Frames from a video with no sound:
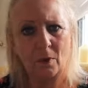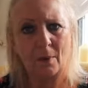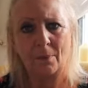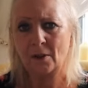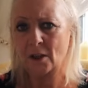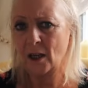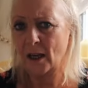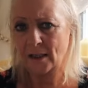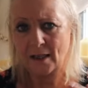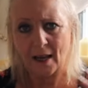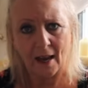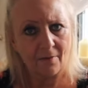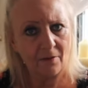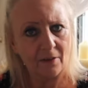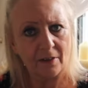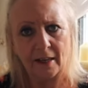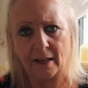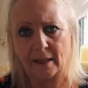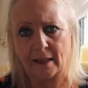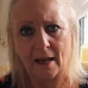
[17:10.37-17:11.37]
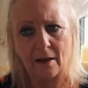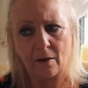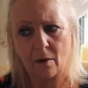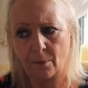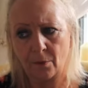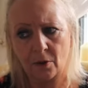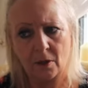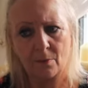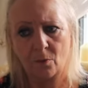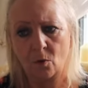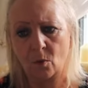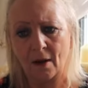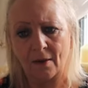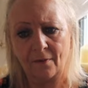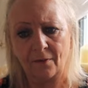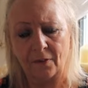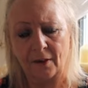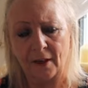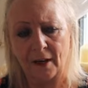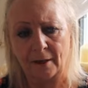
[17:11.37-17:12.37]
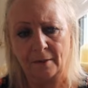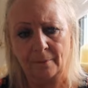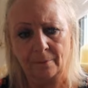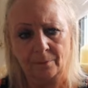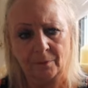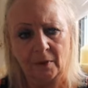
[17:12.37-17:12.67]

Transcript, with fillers: websites everything now I'll put them all up for you